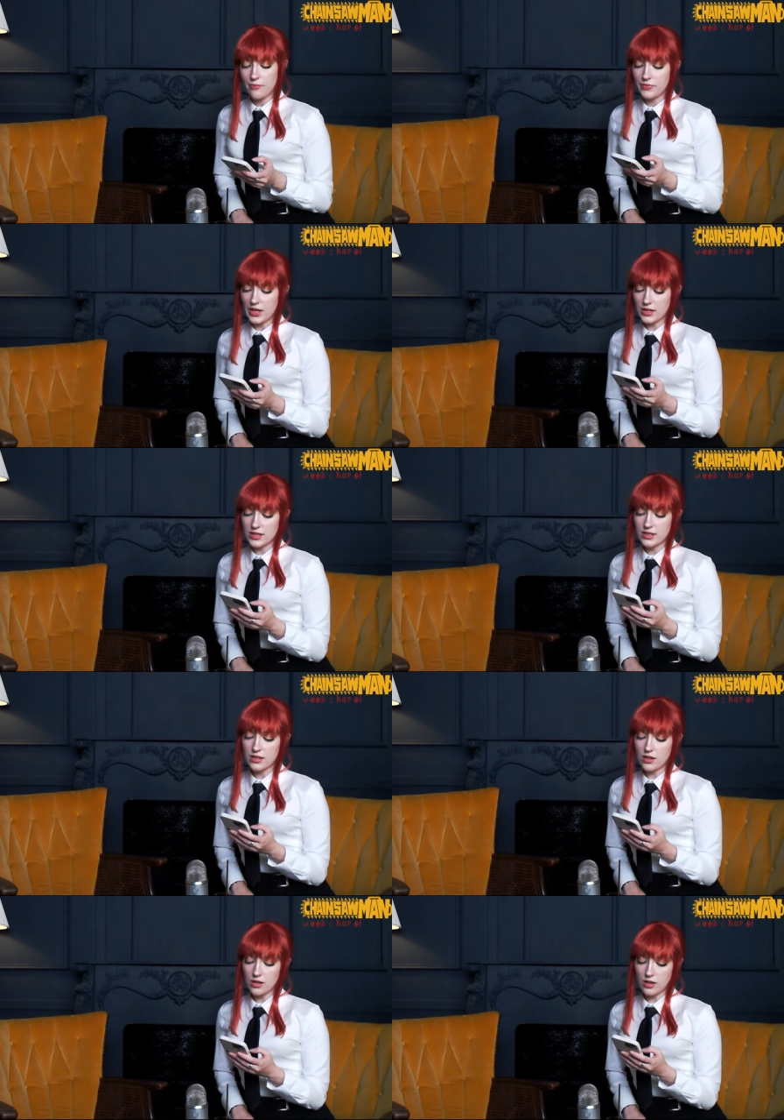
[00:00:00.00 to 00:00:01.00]
That is
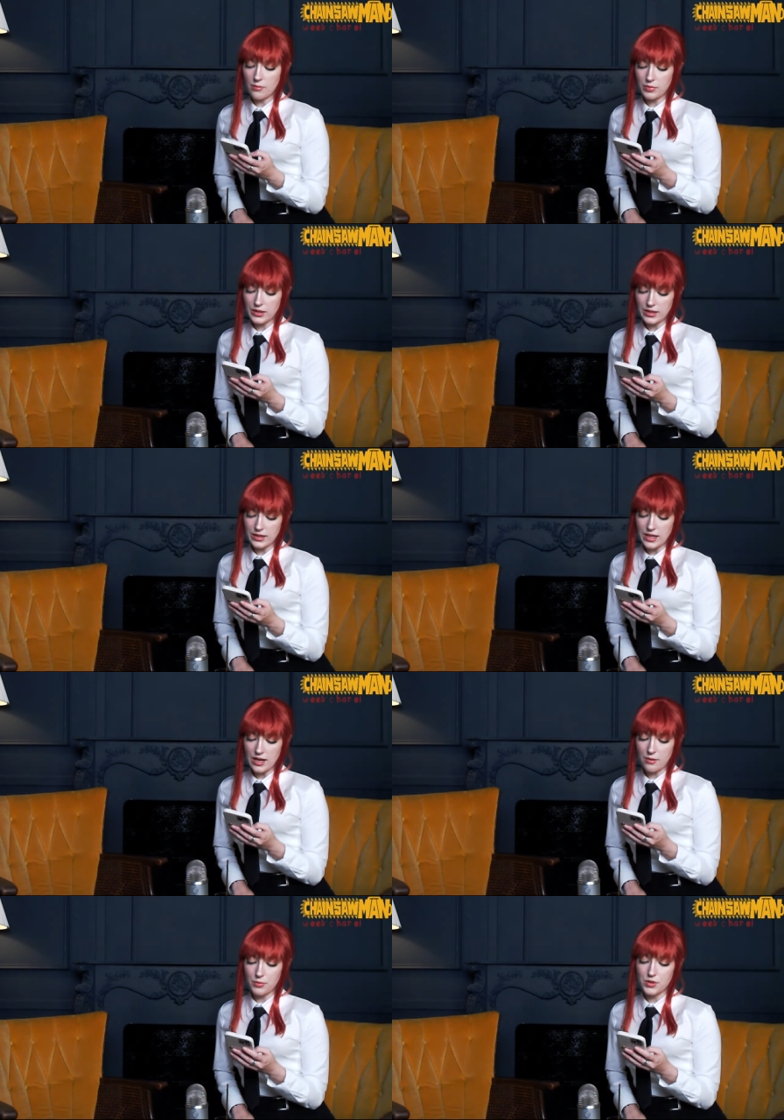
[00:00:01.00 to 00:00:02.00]
completely
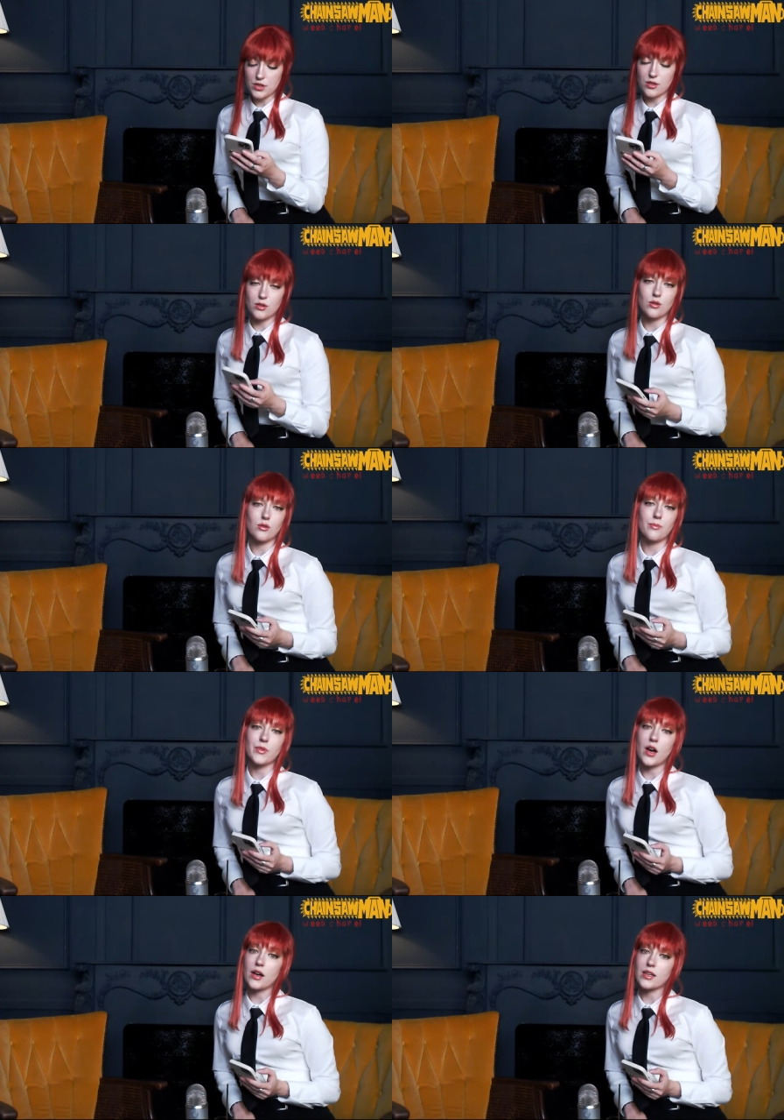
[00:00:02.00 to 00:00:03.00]
up to
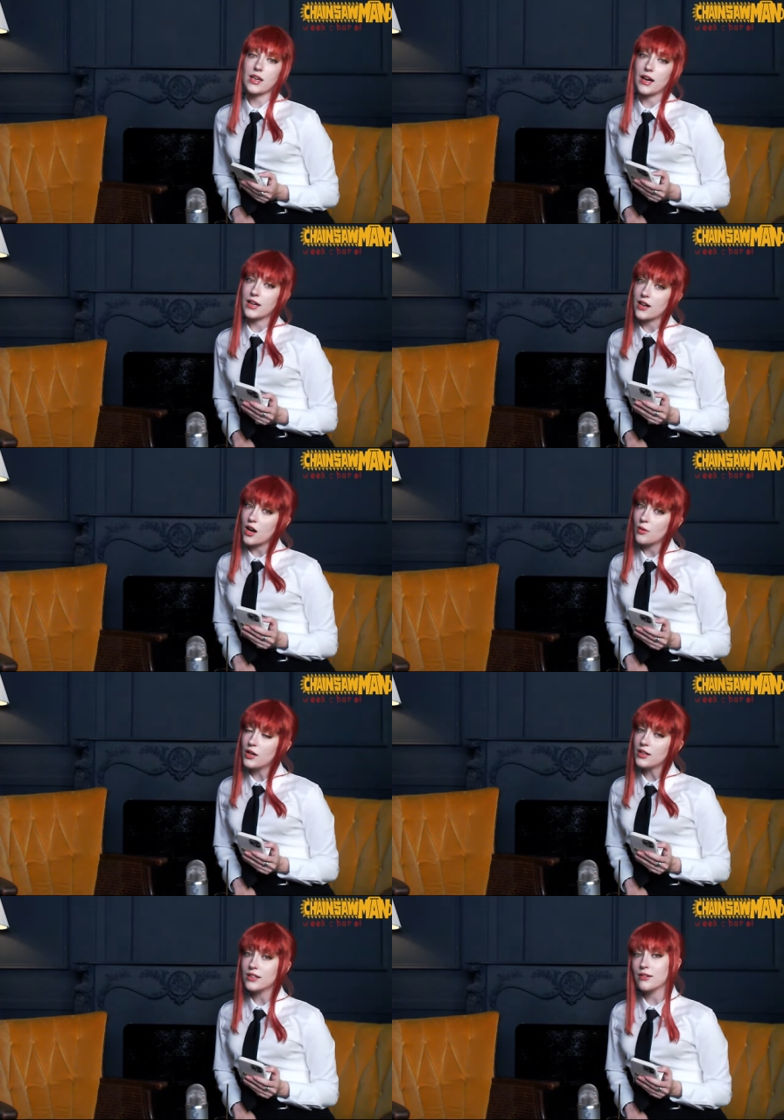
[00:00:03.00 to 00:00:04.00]
Aki
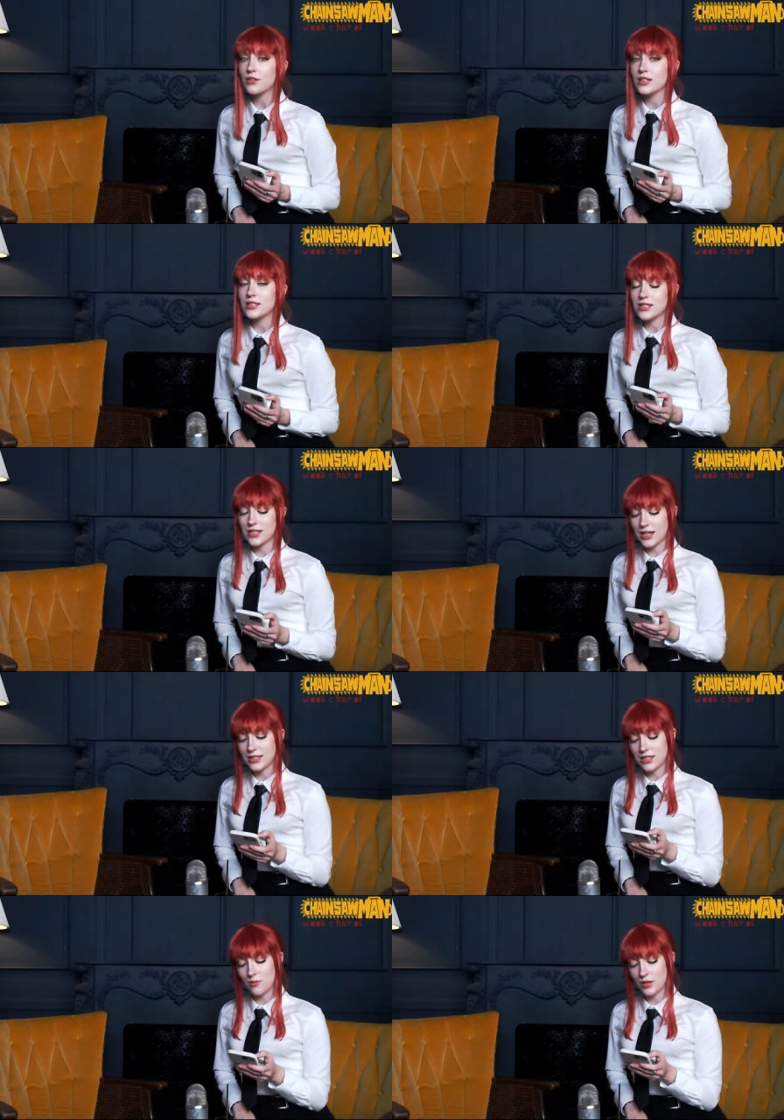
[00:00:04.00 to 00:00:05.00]
Hayakawa, and if he
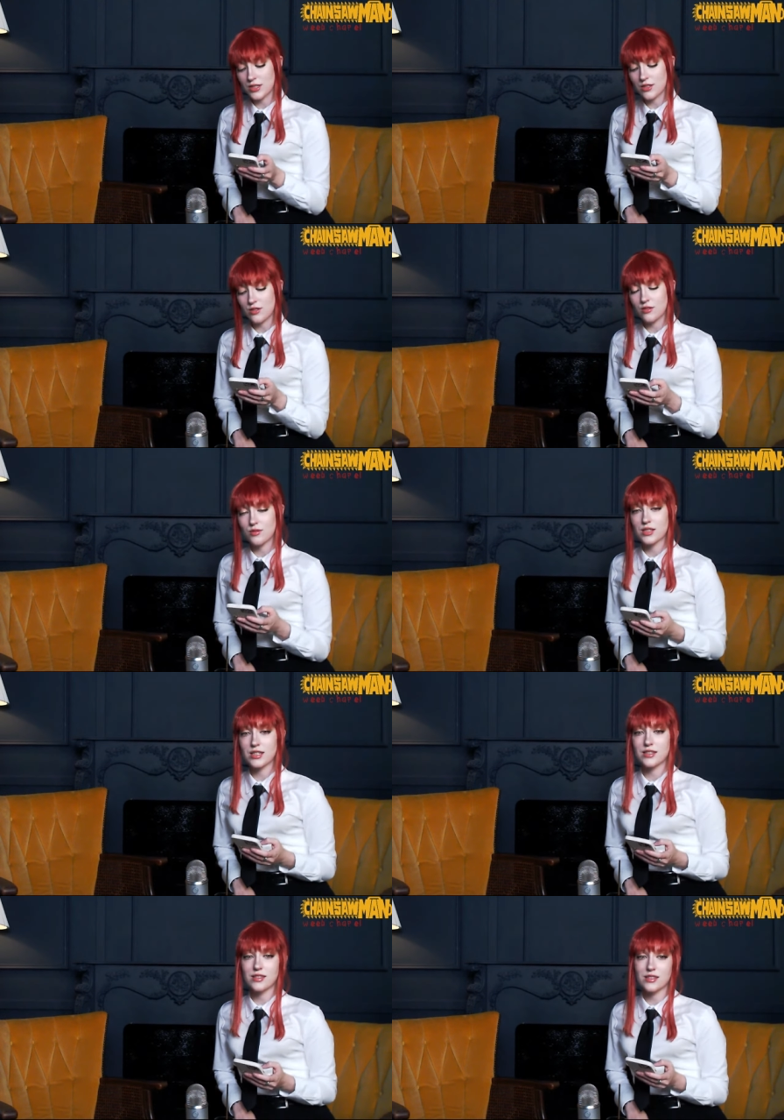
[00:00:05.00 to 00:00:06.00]
decides he wants to use
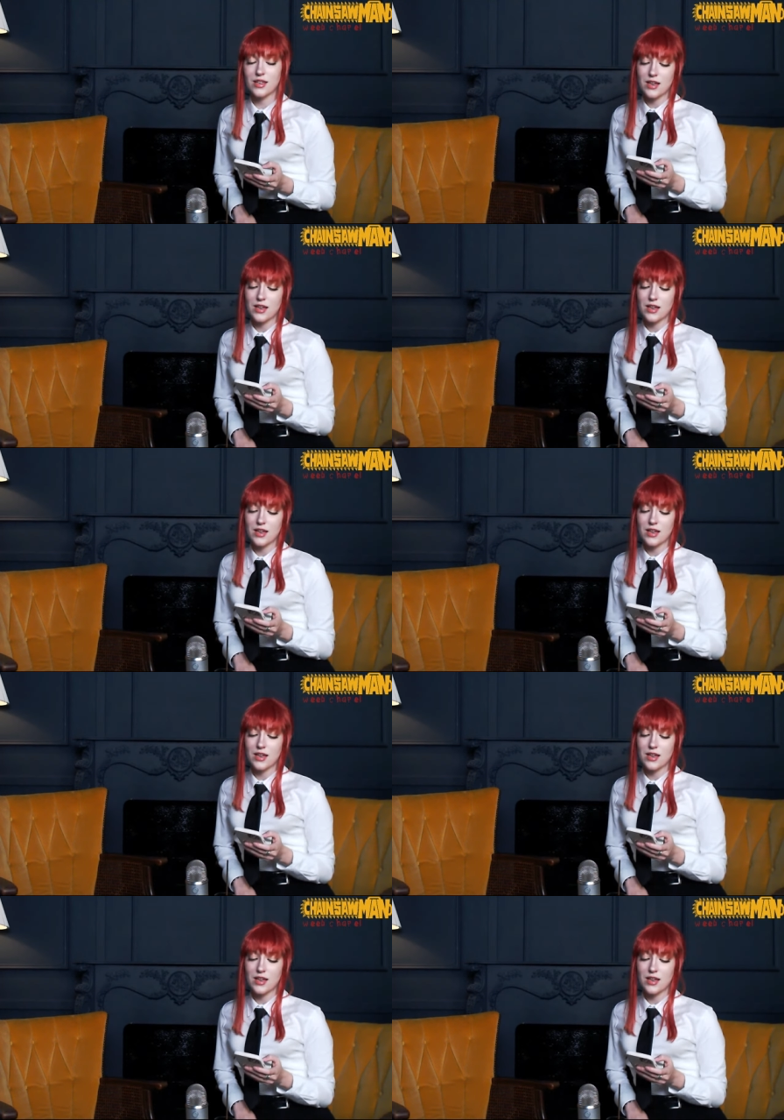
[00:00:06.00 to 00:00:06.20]
his